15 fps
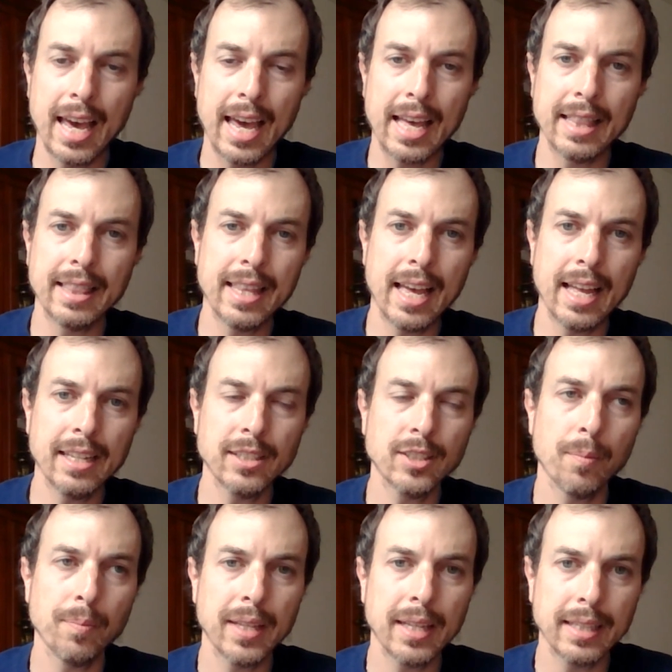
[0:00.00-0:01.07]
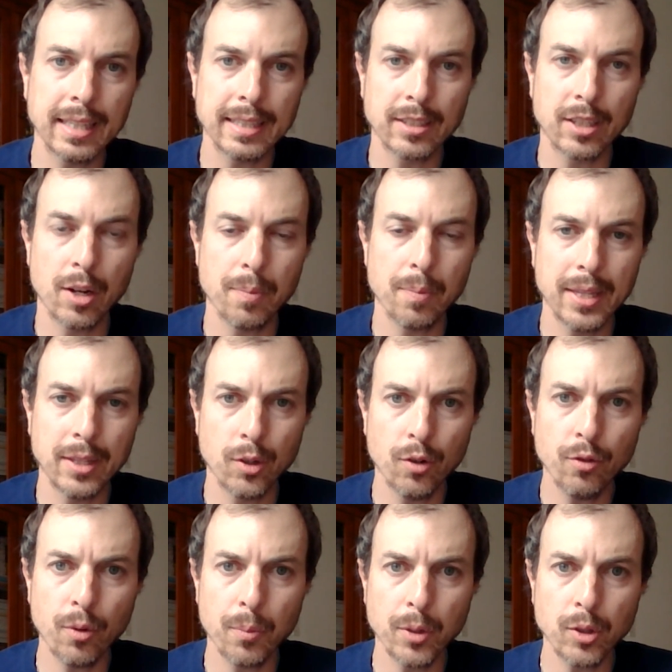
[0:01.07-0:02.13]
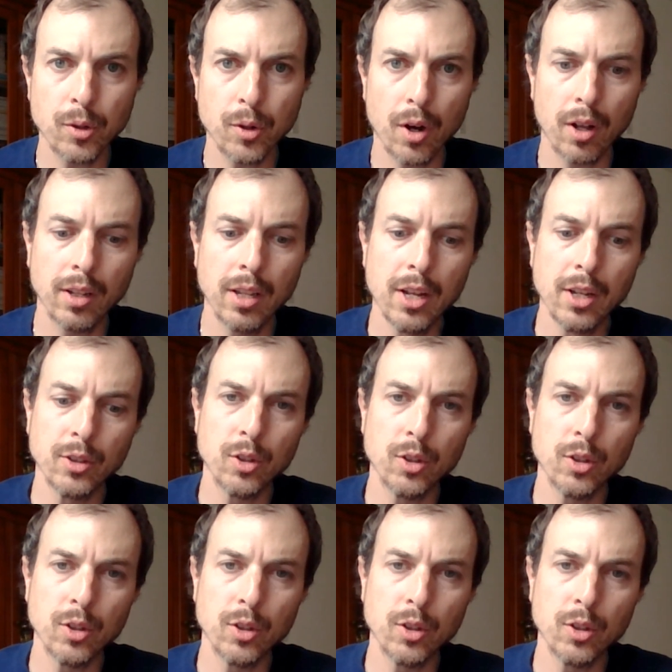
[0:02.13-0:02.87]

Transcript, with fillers: And then something that's going to be new for Montreal,